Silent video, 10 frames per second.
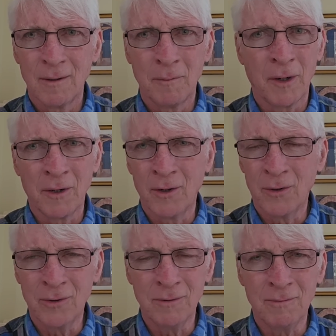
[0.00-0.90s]
by our
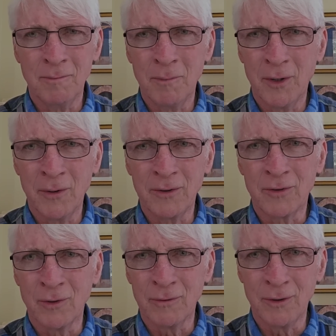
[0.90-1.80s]
own
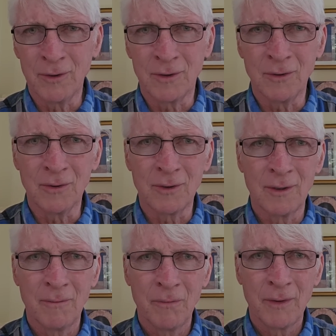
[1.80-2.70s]
merits or virtues.
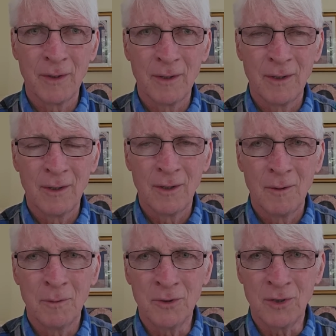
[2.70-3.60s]

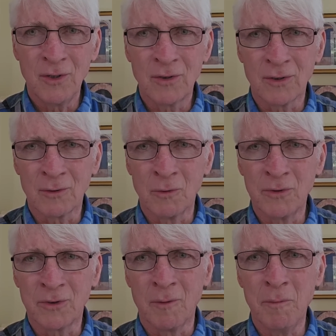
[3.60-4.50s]
But Jesus
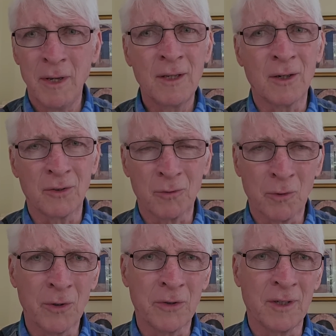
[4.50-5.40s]
wants to make us
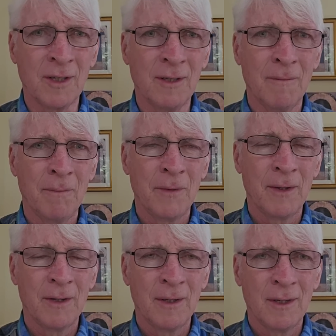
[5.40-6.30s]
worthy
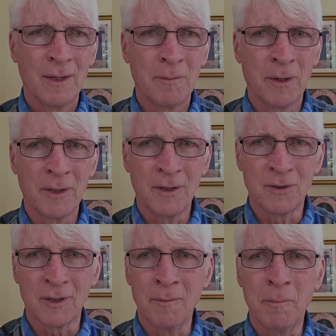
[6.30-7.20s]
by
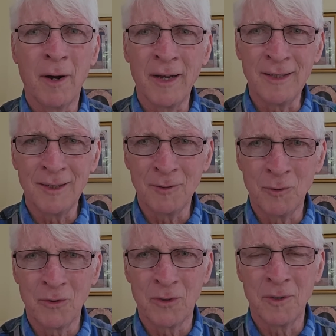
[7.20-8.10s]
us abiding
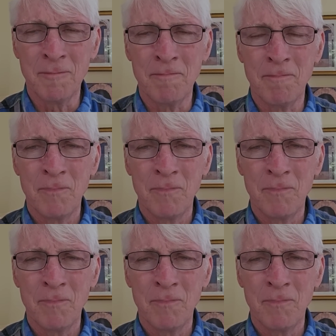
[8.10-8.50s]
with him